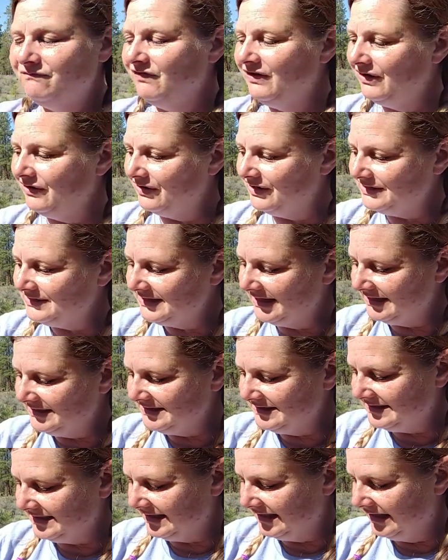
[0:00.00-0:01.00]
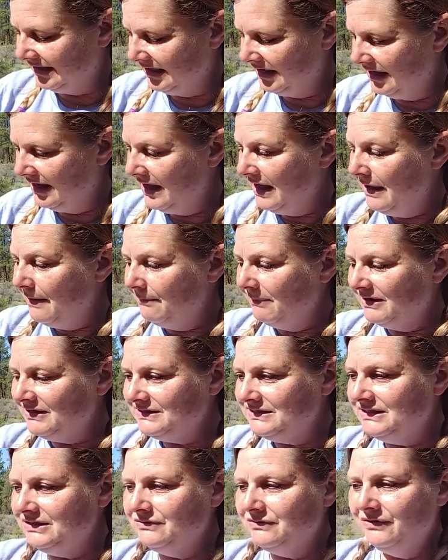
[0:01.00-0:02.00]
Very tasty. But
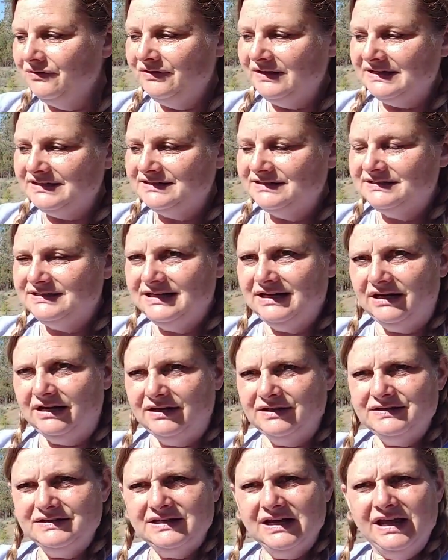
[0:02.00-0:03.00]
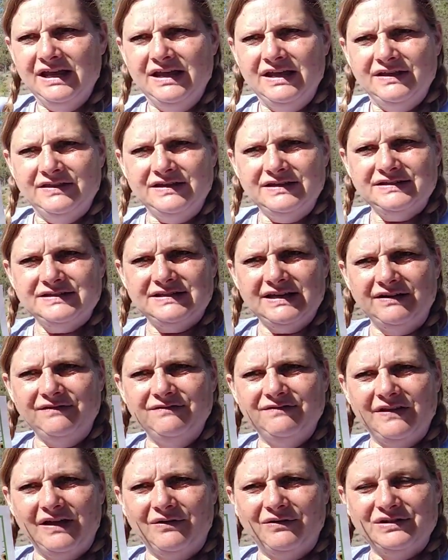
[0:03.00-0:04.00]
do you know these seeds, these
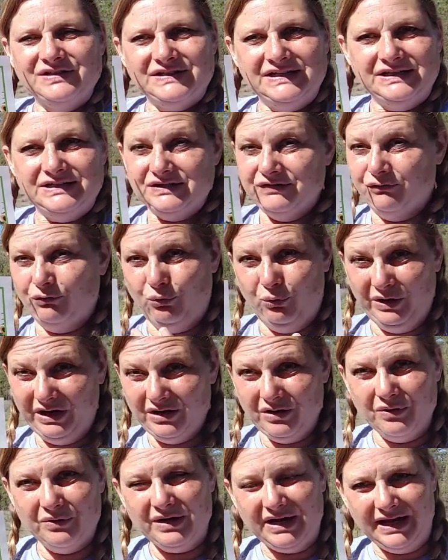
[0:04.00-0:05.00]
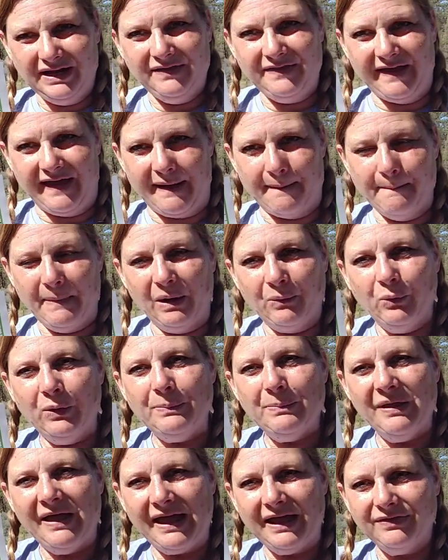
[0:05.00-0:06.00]
sunflower seeds, if we don't eat them and we
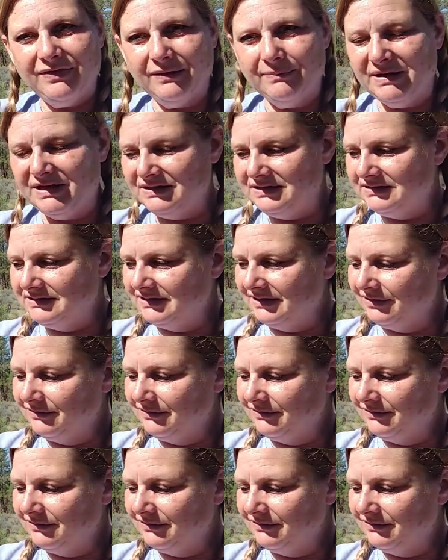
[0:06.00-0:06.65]
plant them into the